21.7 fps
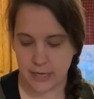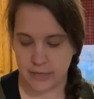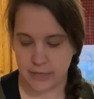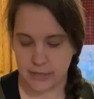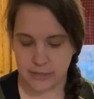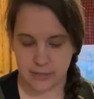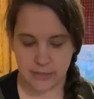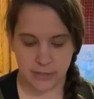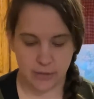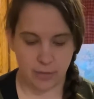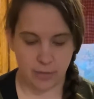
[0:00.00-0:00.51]

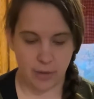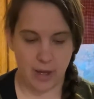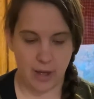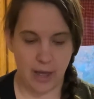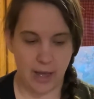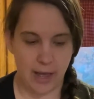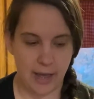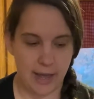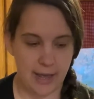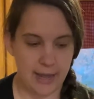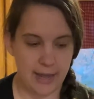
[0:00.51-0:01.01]
So
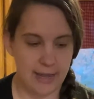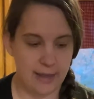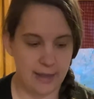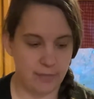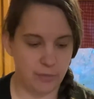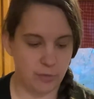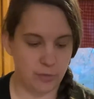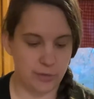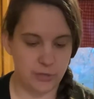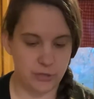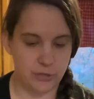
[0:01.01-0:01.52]
I am
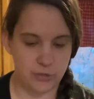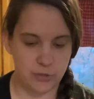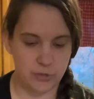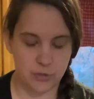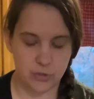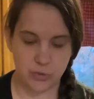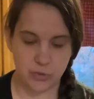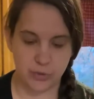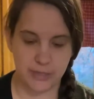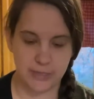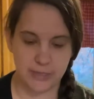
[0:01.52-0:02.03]
going to
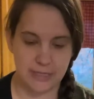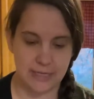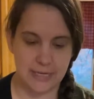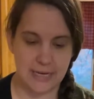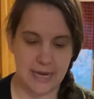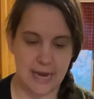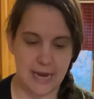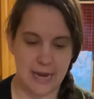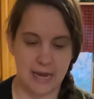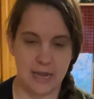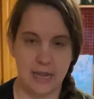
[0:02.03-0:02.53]
store it
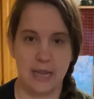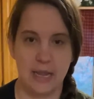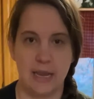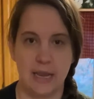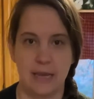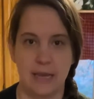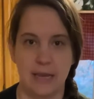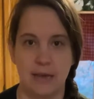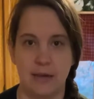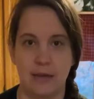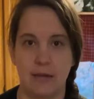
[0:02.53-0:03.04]
today
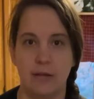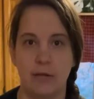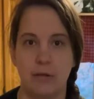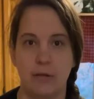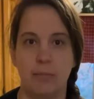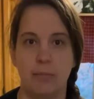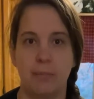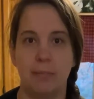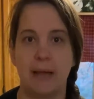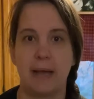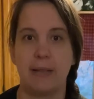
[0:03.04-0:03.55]
in
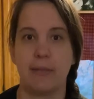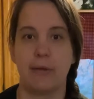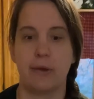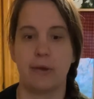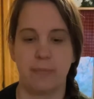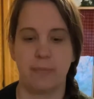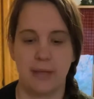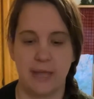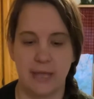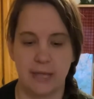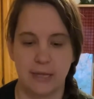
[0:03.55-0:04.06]

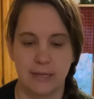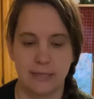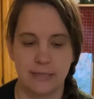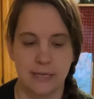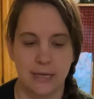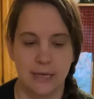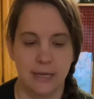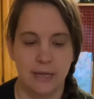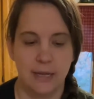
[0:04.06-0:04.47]
Mylar bags.